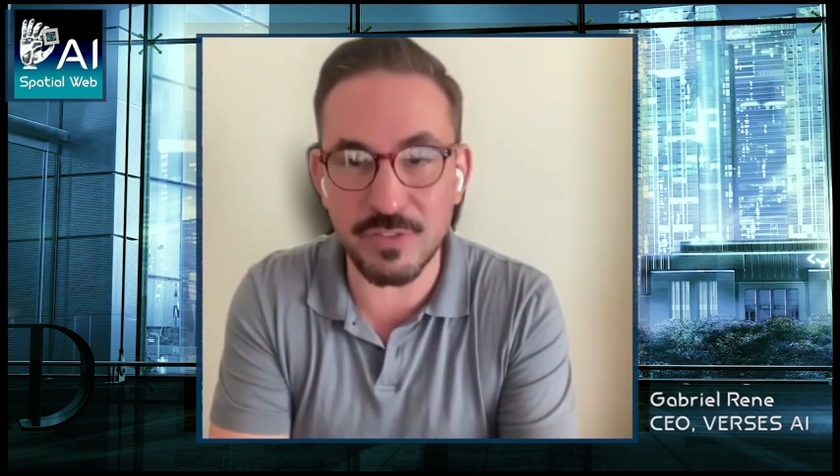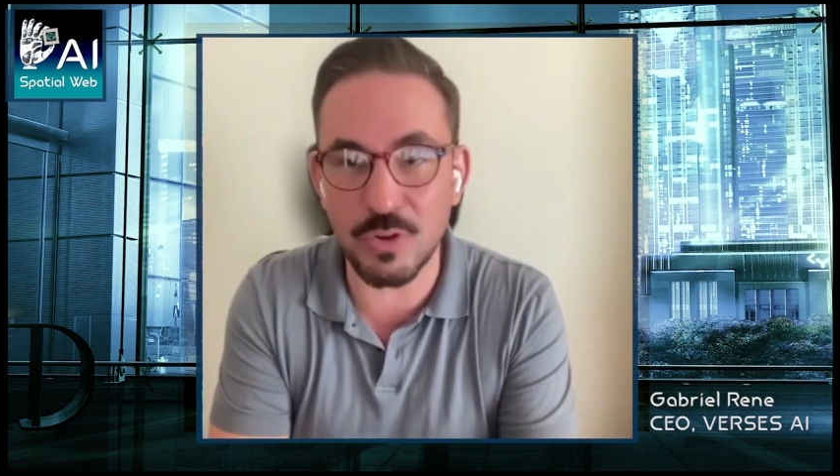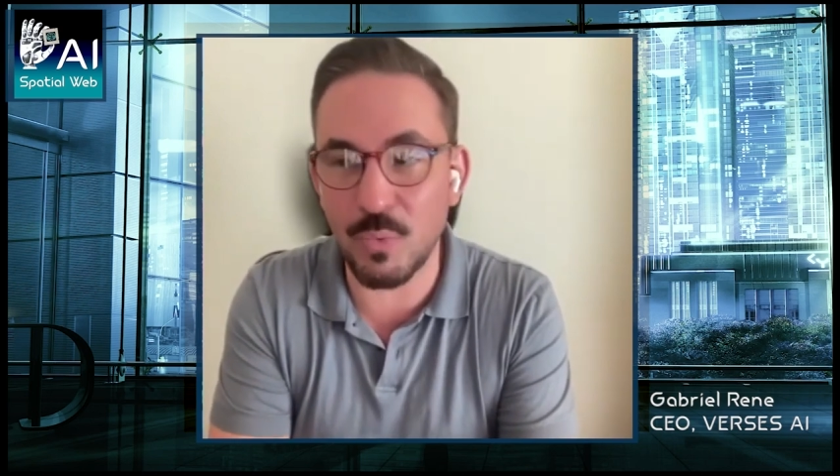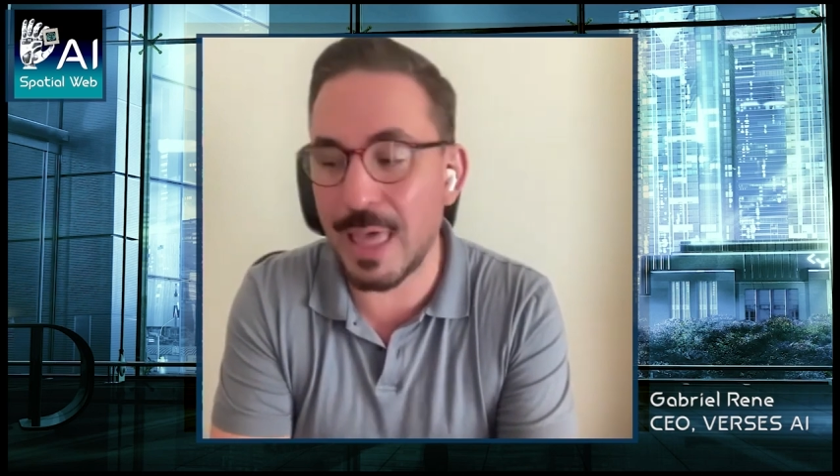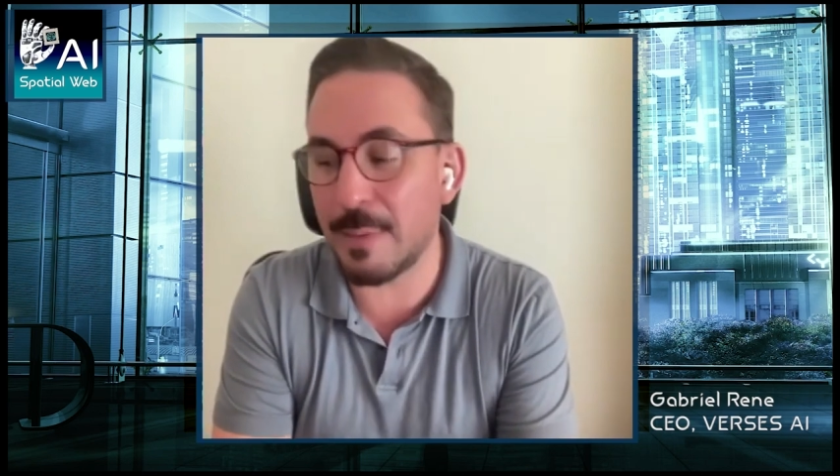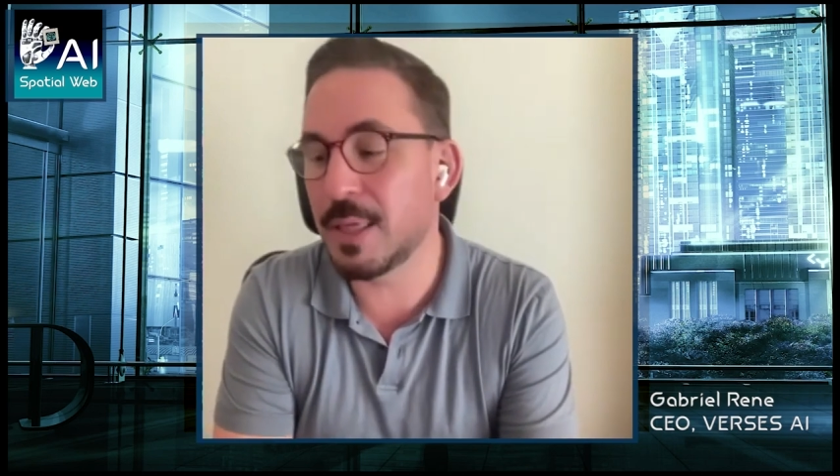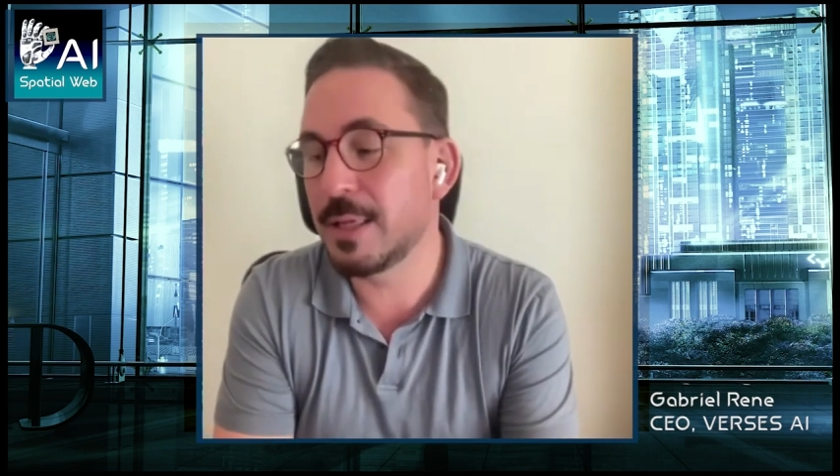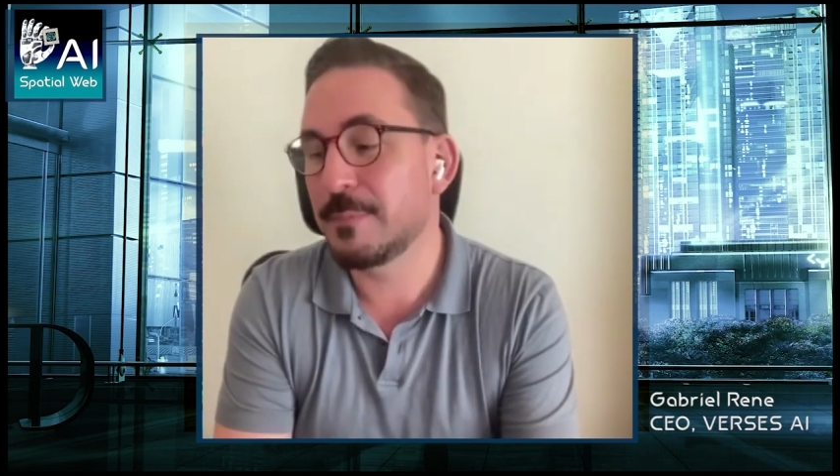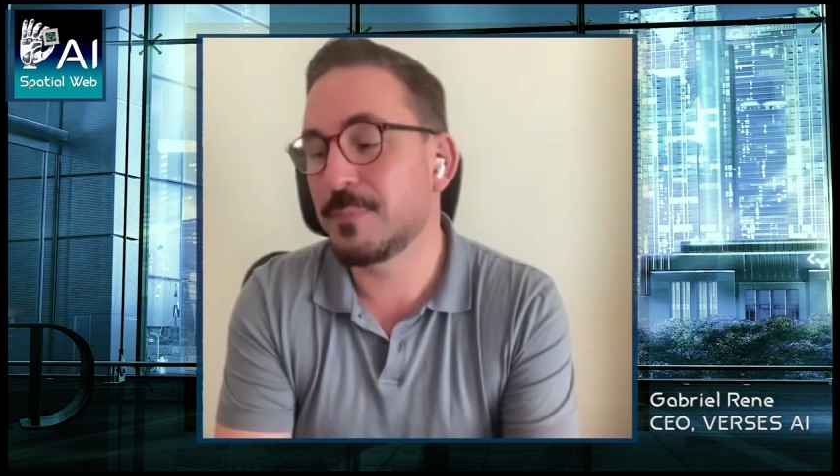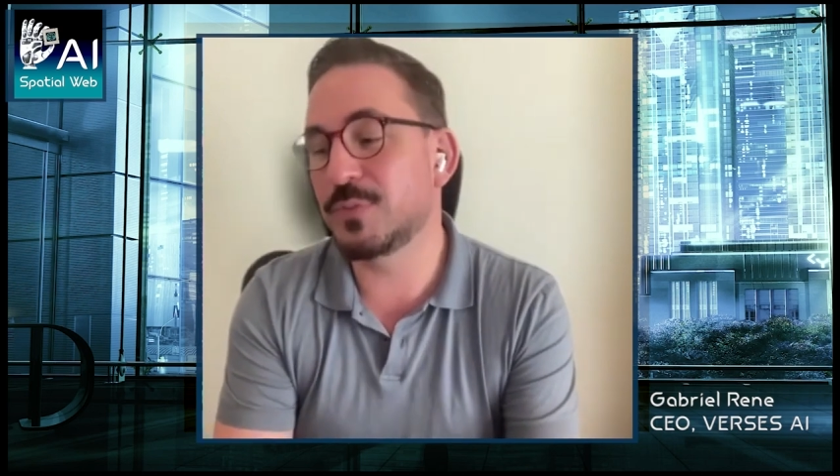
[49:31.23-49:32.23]
age of the
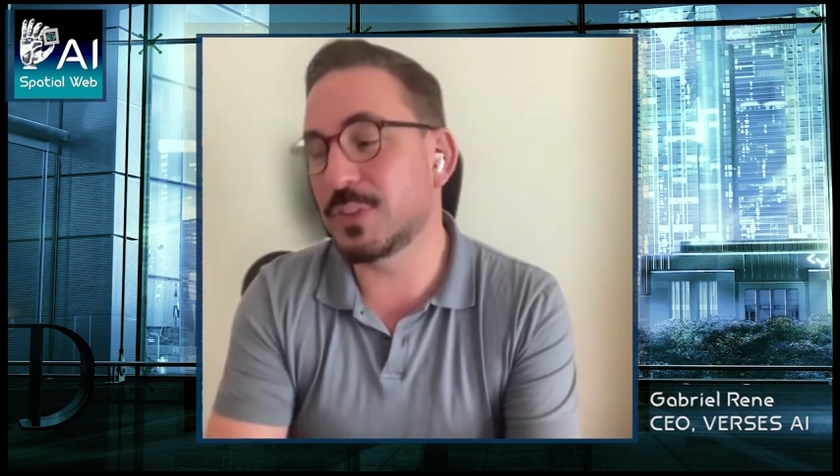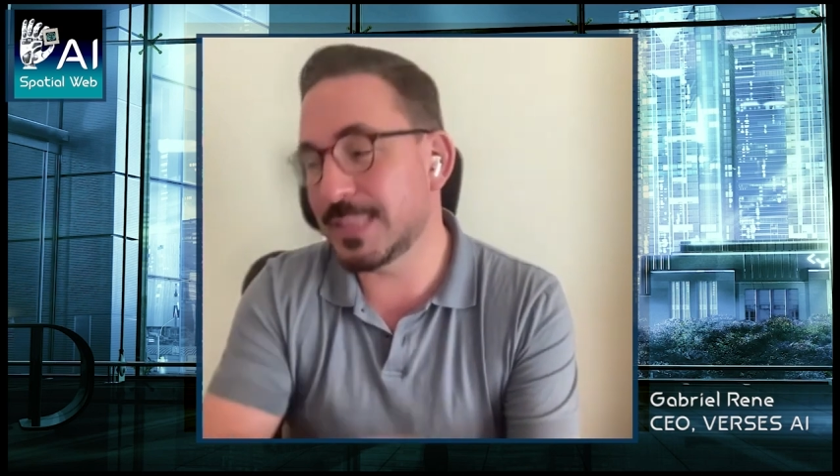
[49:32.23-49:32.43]
web,